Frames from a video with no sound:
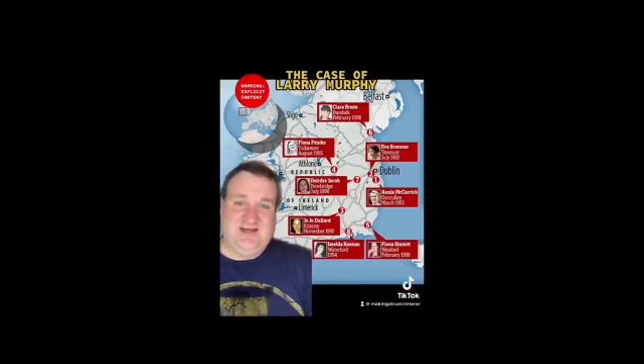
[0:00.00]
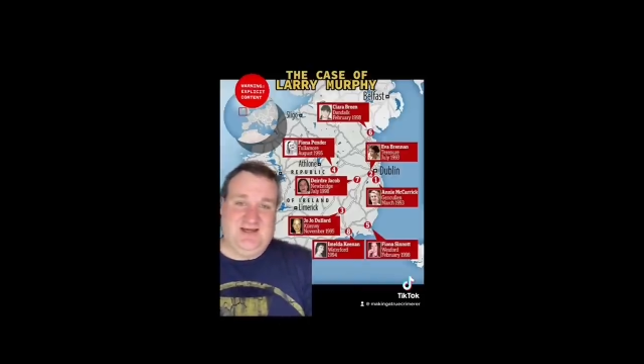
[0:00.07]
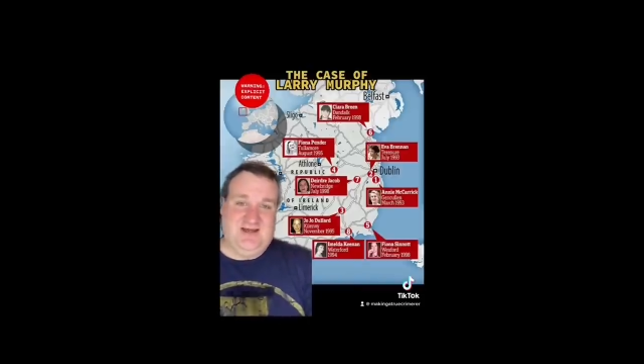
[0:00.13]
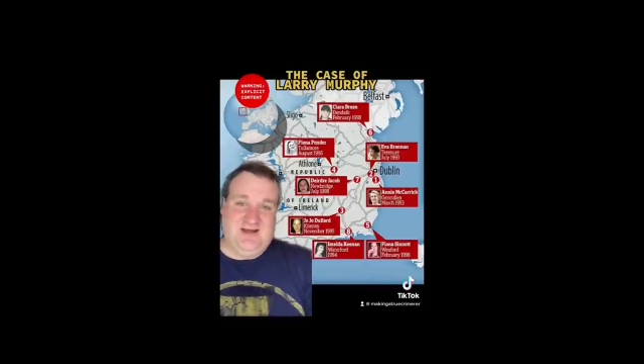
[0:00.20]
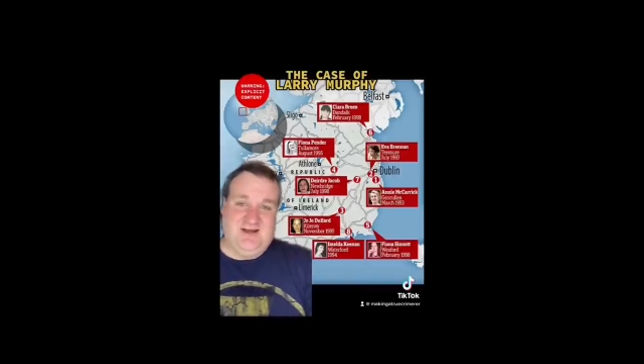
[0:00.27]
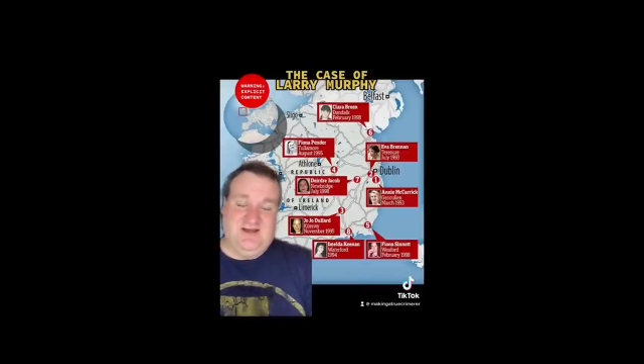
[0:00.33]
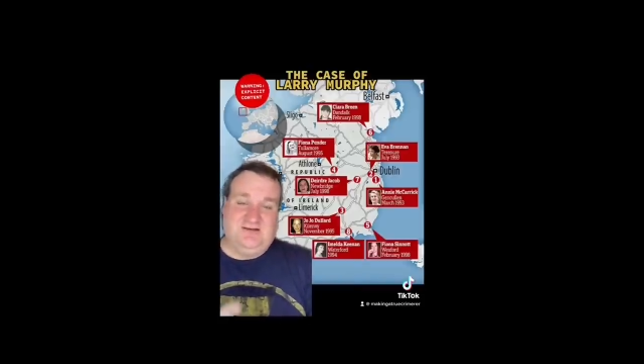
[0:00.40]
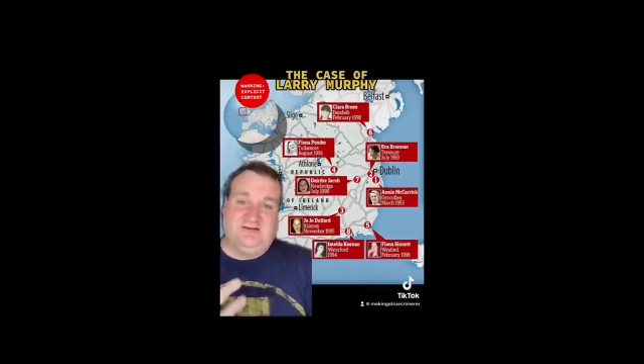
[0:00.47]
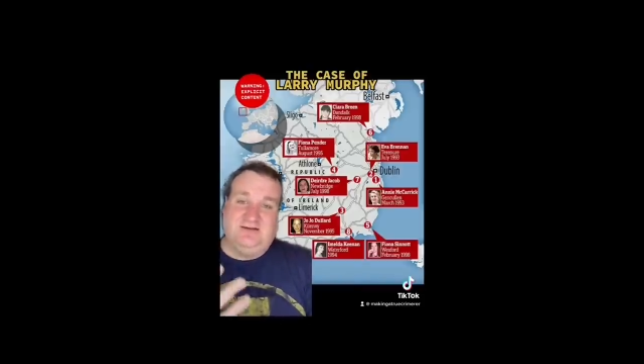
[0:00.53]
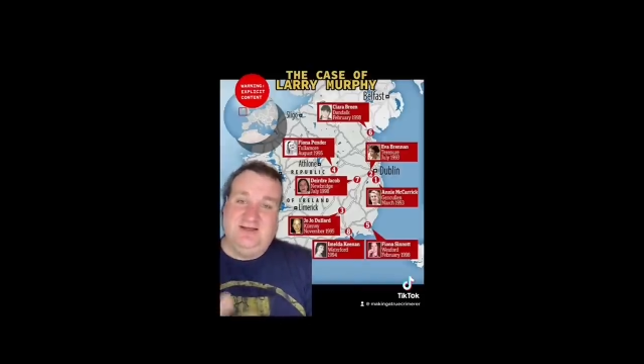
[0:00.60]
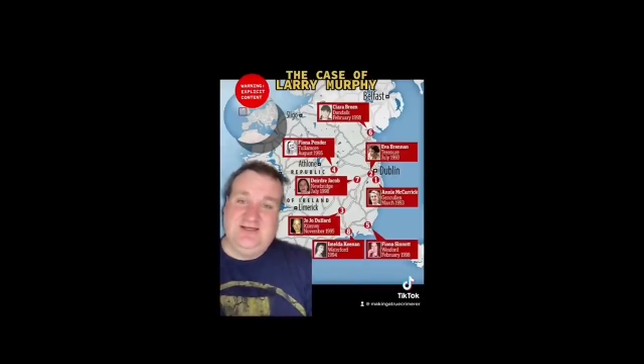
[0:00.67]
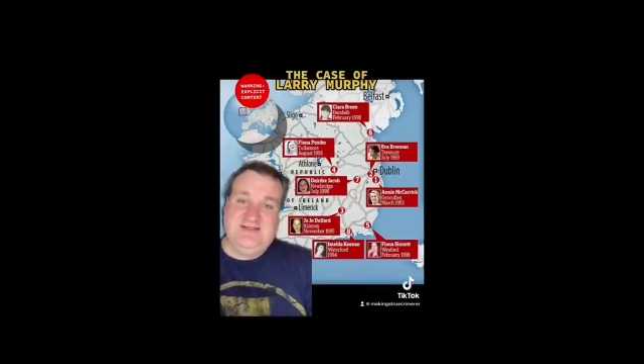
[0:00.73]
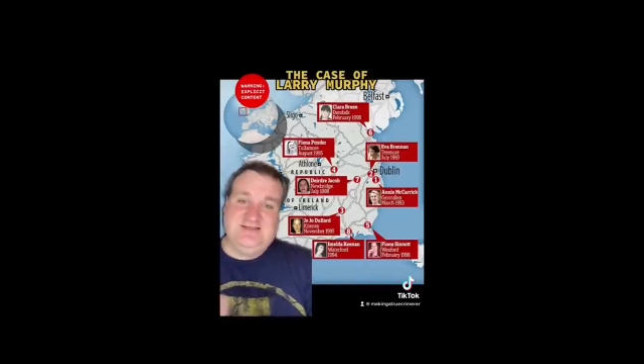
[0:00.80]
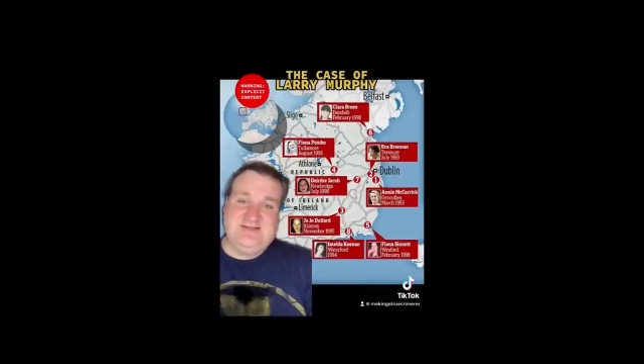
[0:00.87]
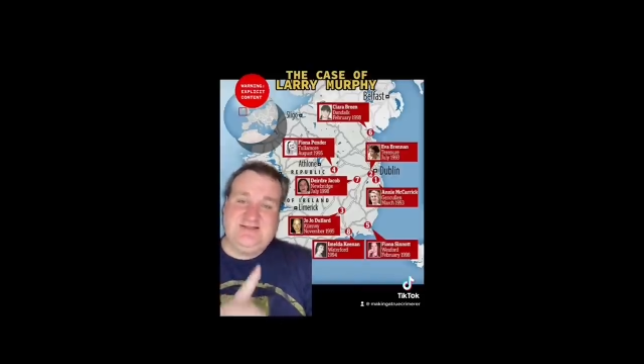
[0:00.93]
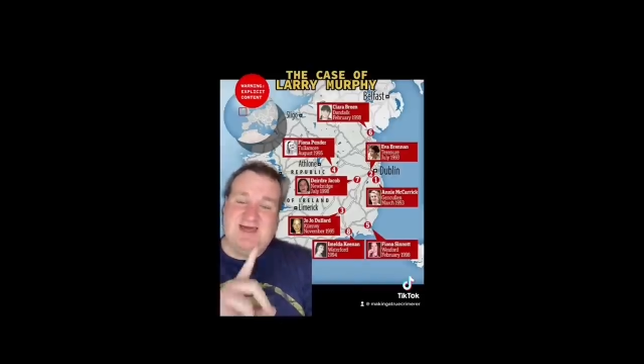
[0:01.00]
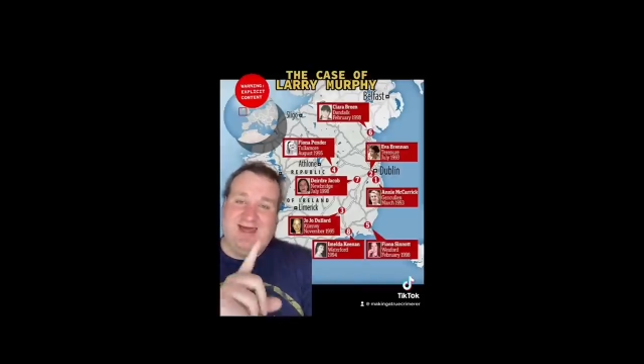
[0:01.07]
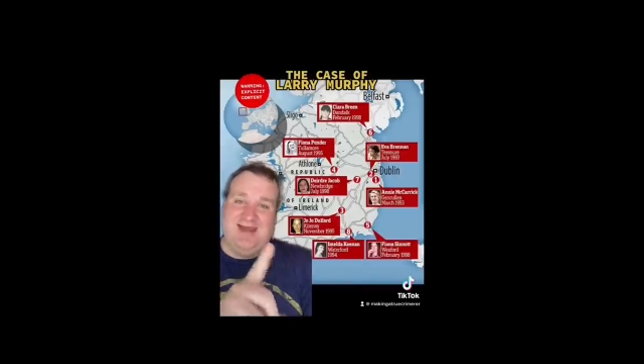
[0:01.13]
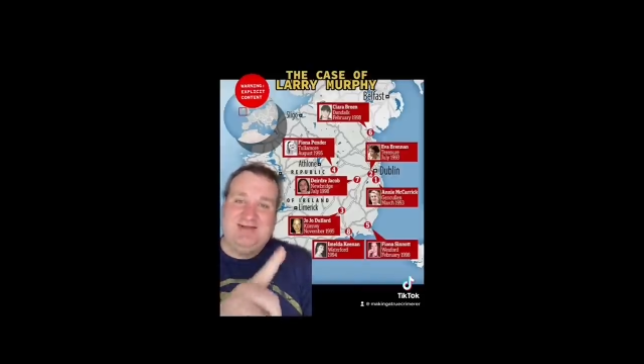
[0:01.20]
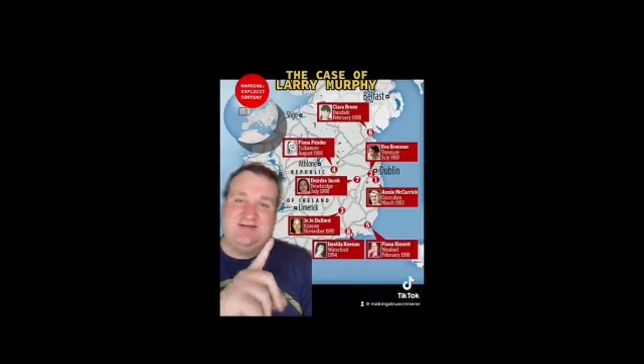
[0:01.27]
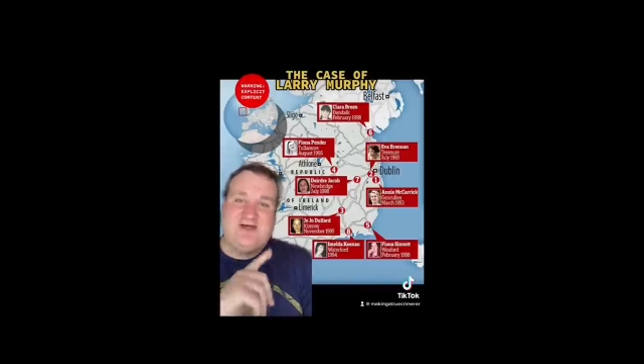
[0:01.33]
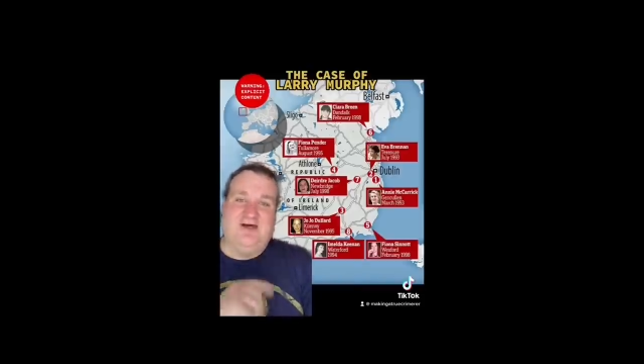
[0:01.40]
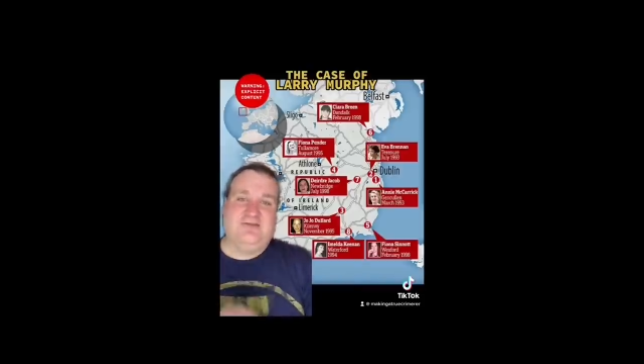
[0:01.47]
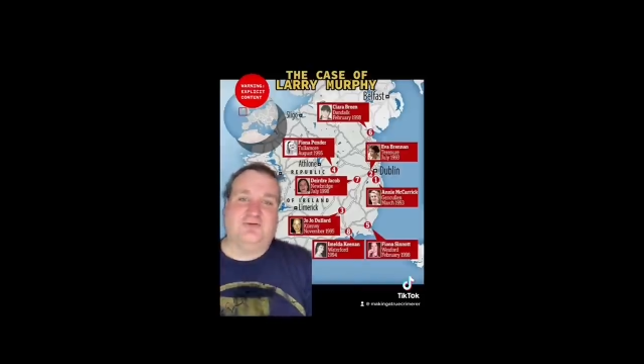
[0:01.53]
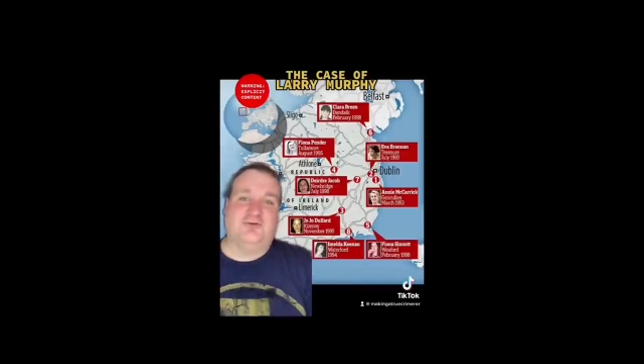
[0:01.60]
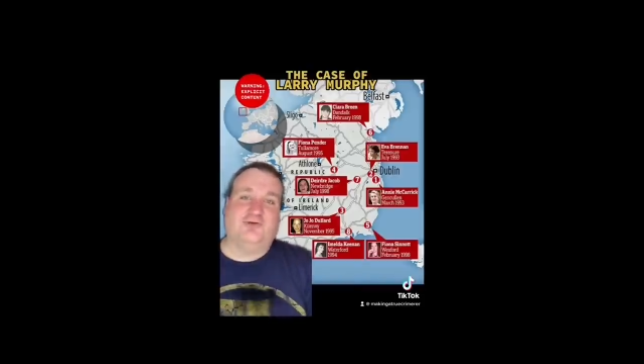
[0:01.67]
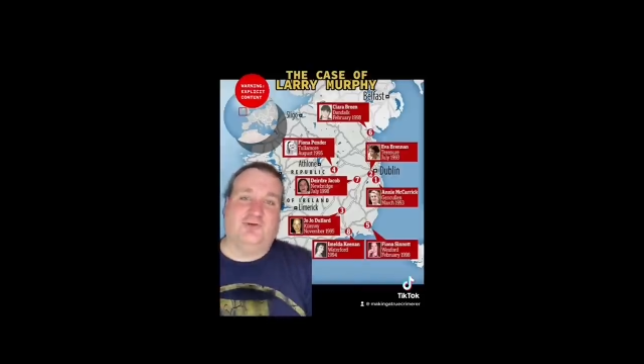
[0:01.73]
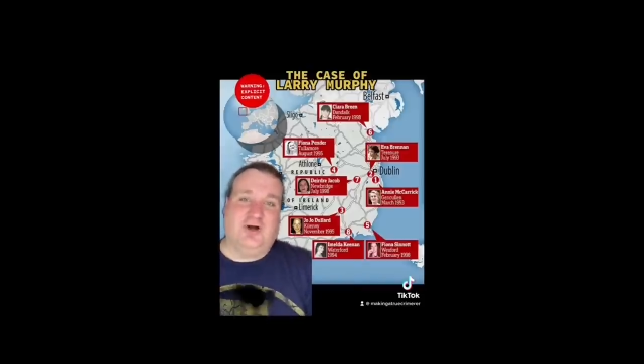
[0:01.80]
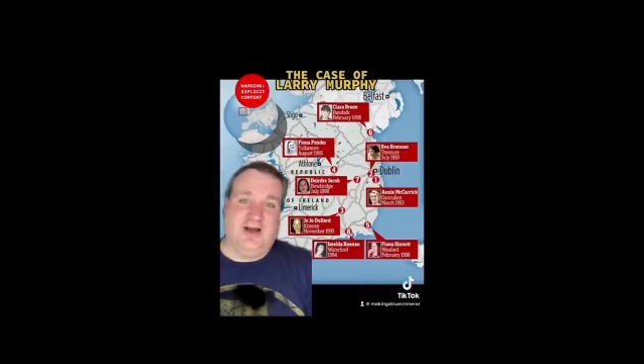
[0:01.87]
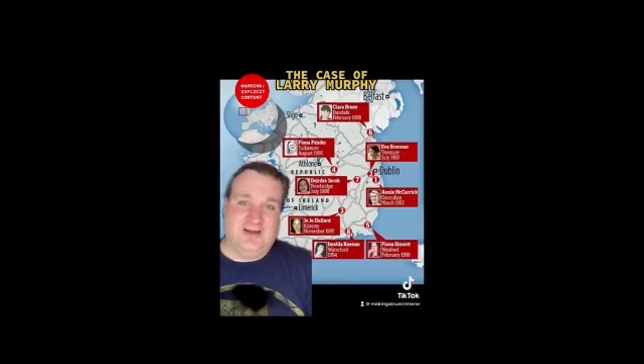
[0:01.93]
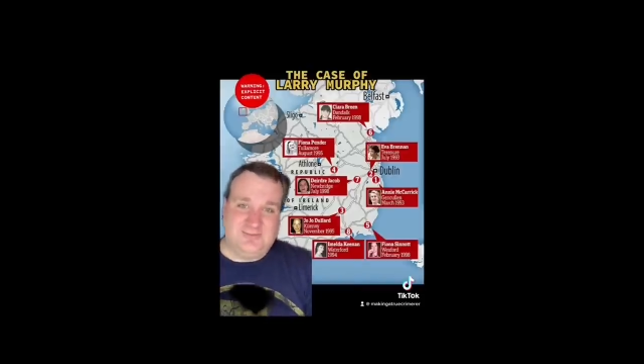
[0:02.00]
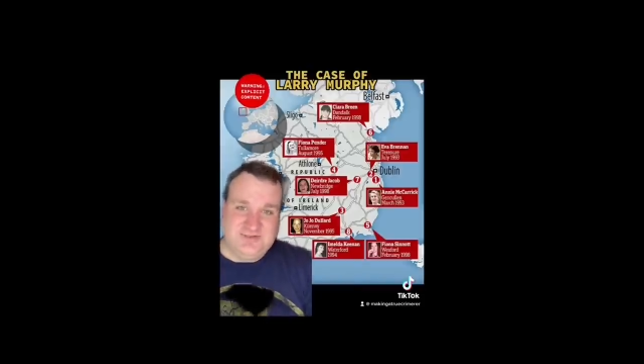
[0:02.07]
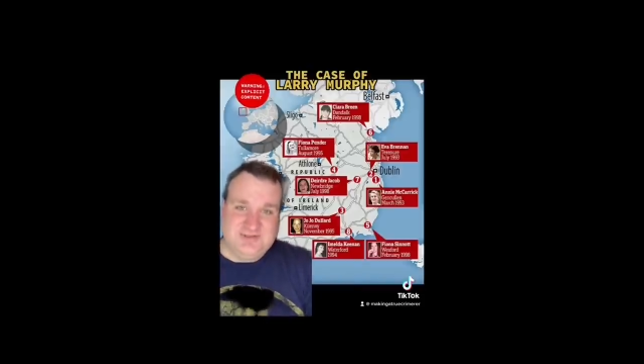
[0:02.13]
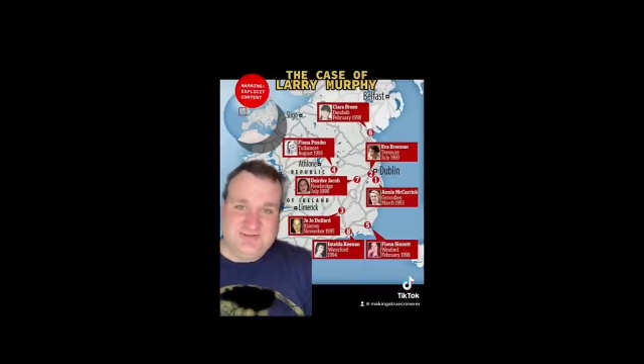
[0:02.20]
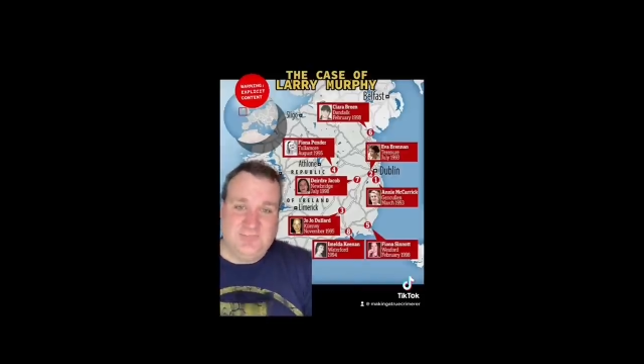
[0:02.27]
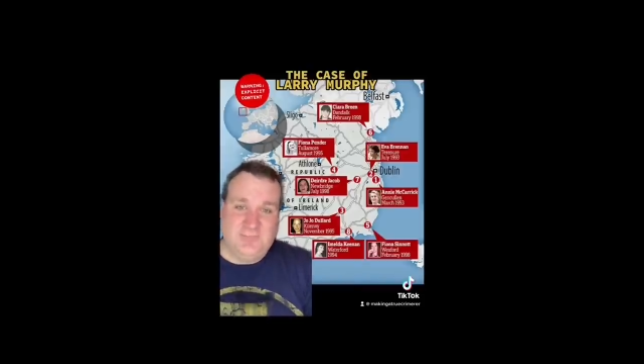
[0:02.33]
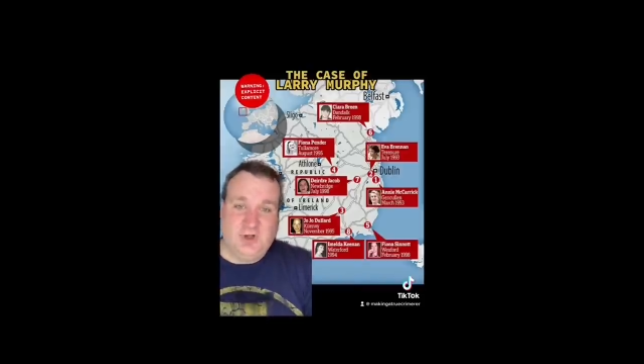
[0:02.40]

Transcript: in at least eight other crimes,